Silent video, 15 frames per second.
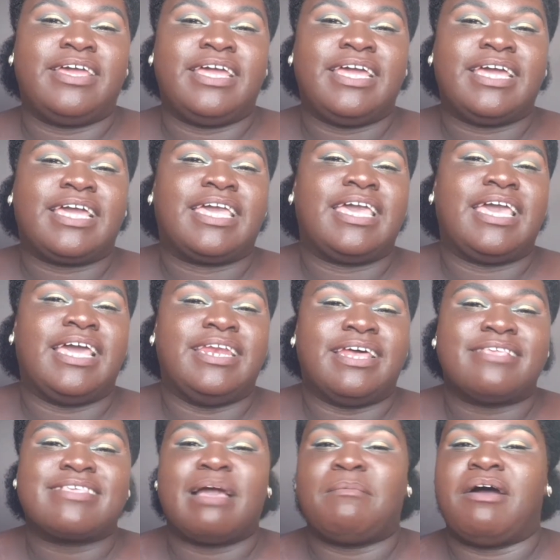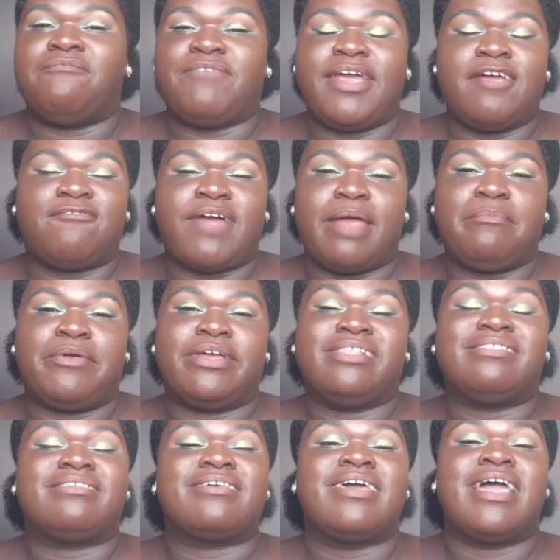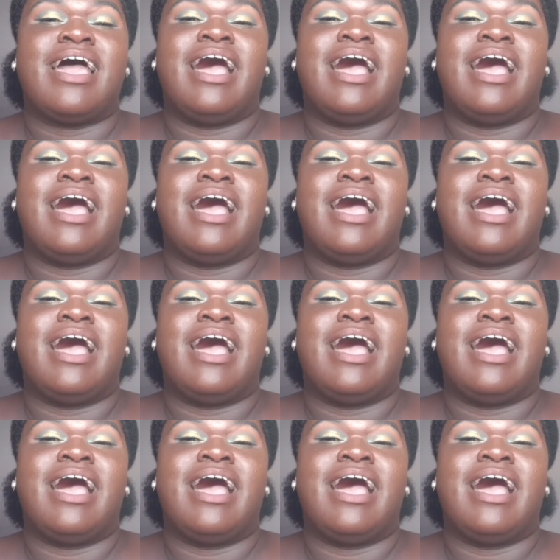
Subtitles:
It does come out very vibrant,